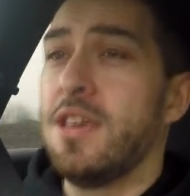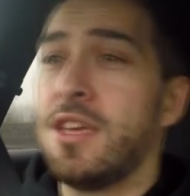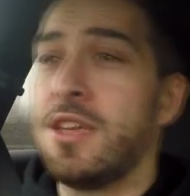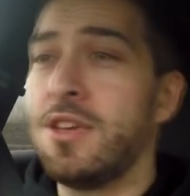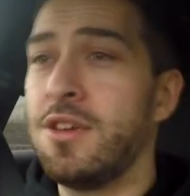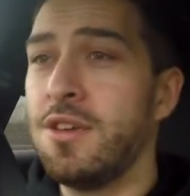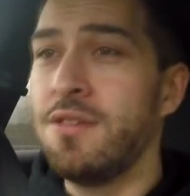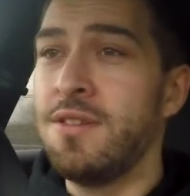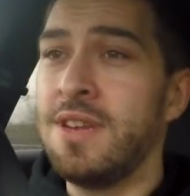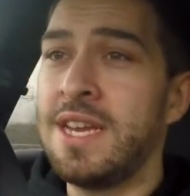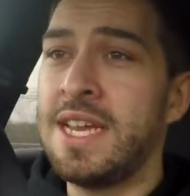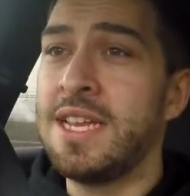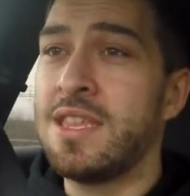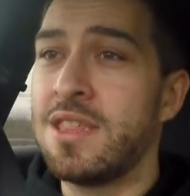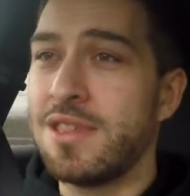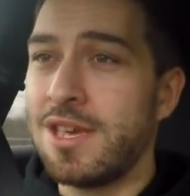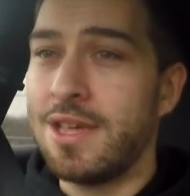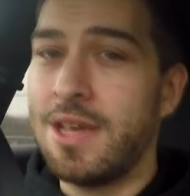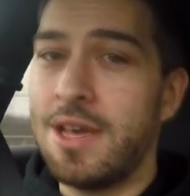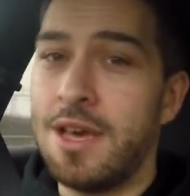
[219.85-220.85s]
you need
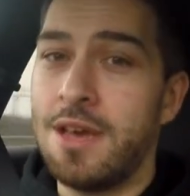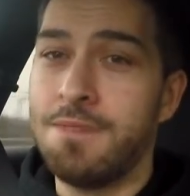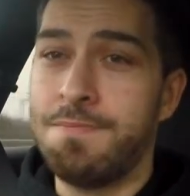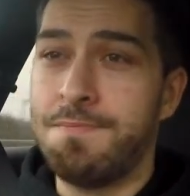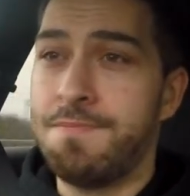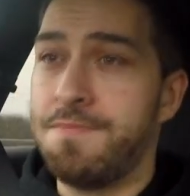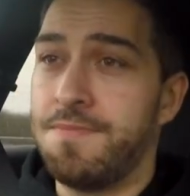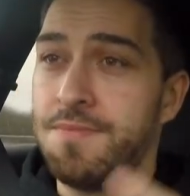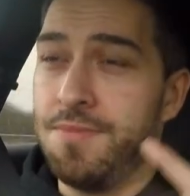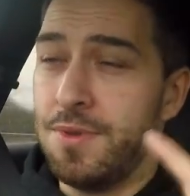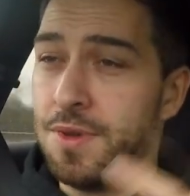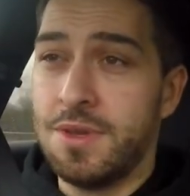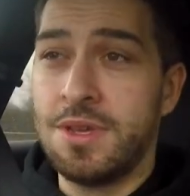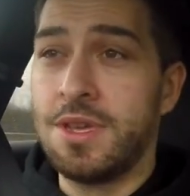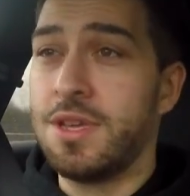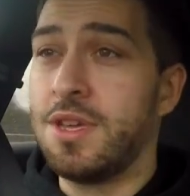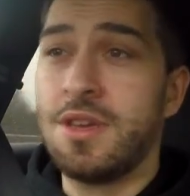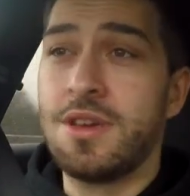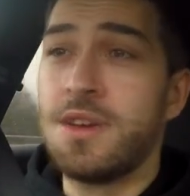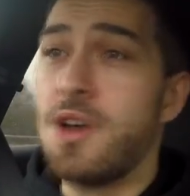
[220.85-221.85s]
to
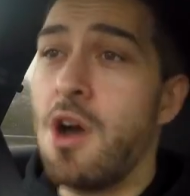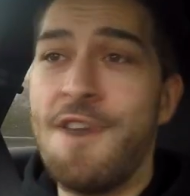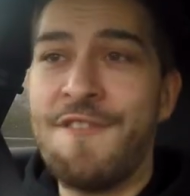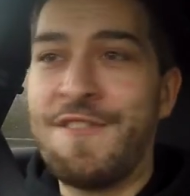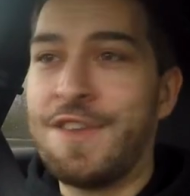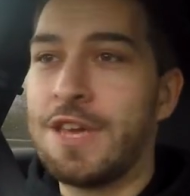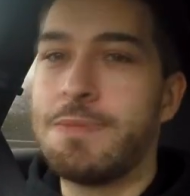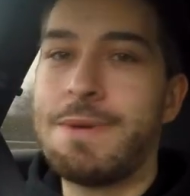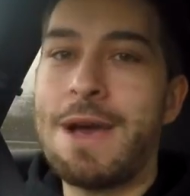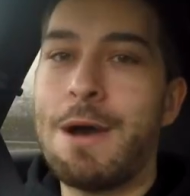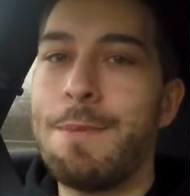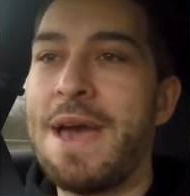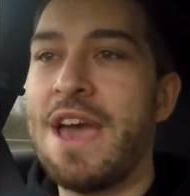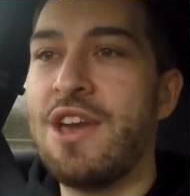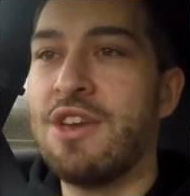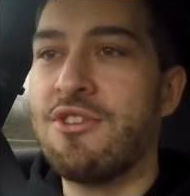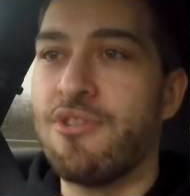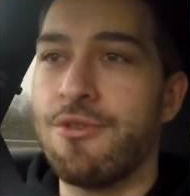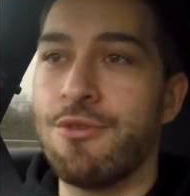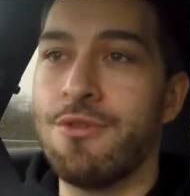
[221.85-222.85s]
you can't think about
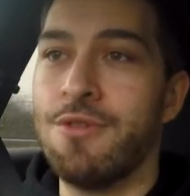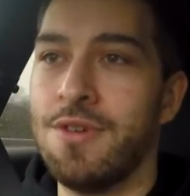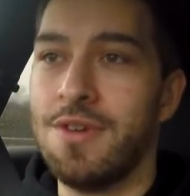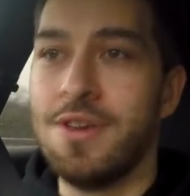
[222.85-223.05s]
petrol